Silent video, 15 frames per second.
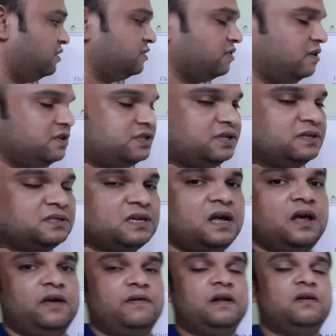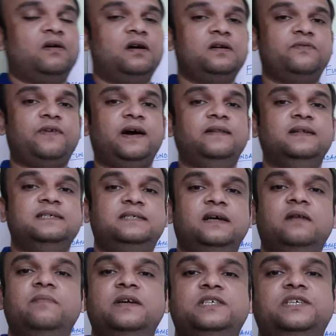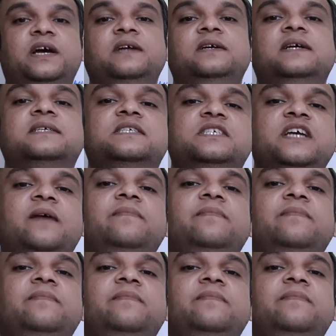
solutions you will not find the cell may change its shape.